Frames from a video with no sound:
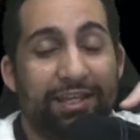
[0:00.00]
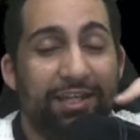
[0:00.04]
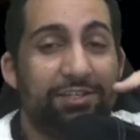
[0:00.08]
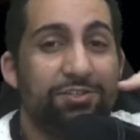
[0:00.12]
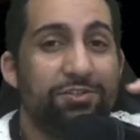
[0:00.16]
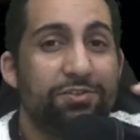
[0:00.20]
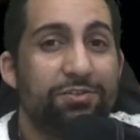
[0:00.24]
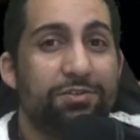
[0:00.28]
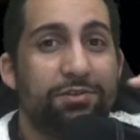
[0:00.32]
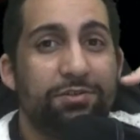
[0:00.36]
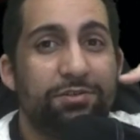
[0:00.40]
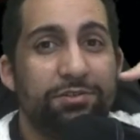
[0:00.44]

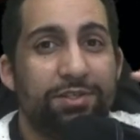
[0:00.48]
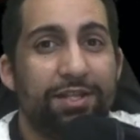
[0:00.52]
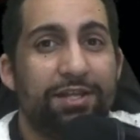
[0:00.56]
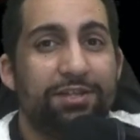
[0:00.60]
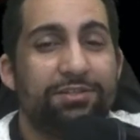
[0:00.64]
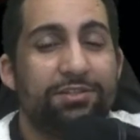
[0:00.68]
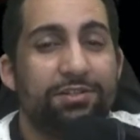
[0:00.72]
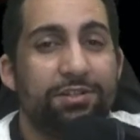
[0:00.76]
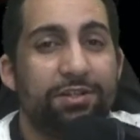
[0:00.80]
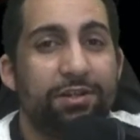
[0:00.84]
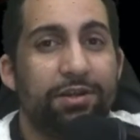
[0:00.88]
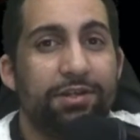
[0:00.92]
Each of those
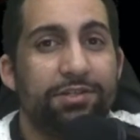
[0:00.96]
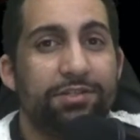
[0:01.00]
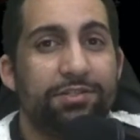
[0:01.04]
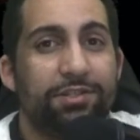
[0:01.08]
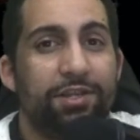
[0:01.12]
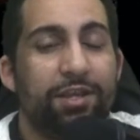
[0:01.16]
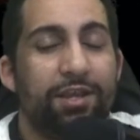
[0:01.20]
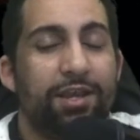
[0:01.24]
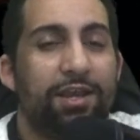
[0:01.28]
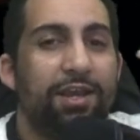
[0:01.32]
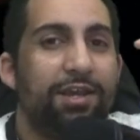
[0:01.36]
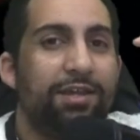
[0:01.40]

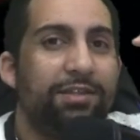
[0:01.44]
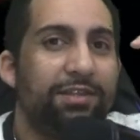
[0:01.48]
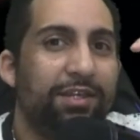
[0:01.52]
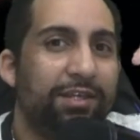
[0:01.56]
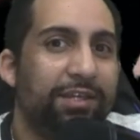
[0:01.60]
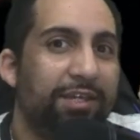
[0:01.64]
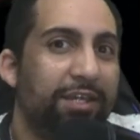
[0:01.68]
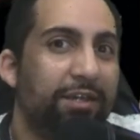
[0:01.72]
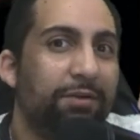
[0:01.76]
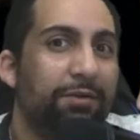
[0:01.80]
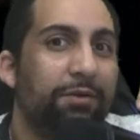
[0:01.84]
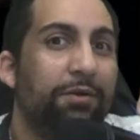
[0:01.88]
legendaries, the
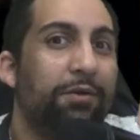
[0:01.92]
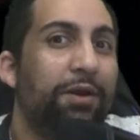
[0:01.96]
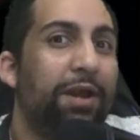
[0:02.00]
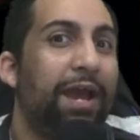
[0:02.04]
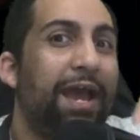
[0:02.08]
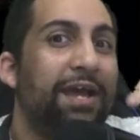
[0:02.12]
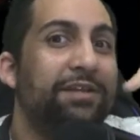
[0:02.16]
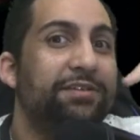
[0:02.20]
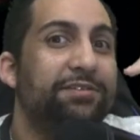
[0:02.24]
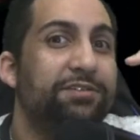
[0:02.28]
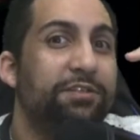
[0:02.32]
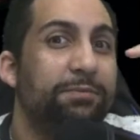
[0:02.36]
hero
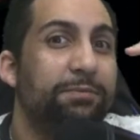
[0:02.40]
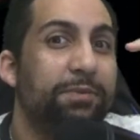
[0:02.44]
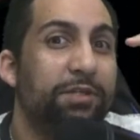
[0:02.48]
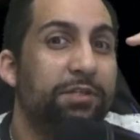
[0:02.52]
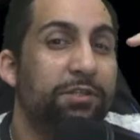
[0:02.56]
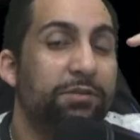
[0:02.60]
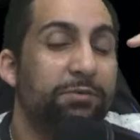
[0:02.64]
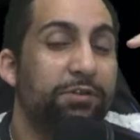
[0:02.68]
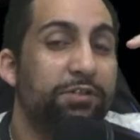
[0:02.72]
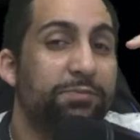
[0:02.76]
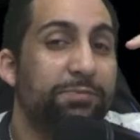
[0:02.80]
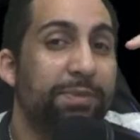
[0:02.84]
has to be
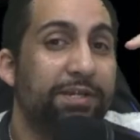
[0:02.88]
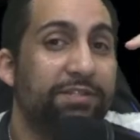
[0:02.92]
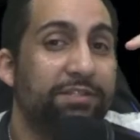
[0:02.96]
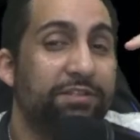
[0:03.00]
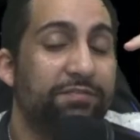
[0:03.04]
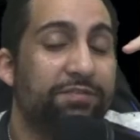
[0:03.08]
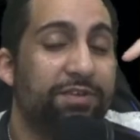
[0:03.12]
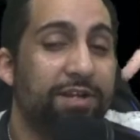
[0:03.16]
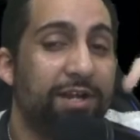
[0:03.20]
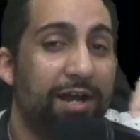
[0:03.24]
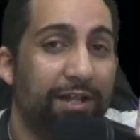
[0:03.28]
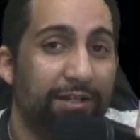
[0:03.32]
the
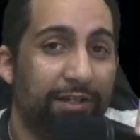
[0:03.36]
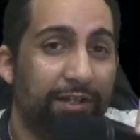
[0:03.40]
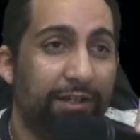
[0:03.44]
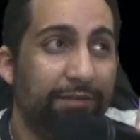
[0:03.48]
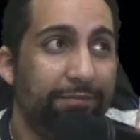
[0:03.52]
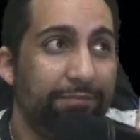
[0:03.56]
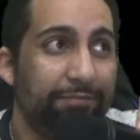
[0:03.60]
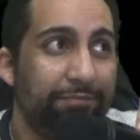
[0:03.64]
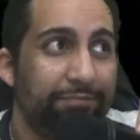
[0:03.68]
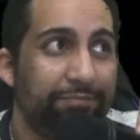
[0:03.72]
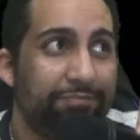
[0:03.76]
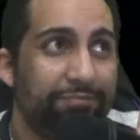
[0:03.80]
respective color.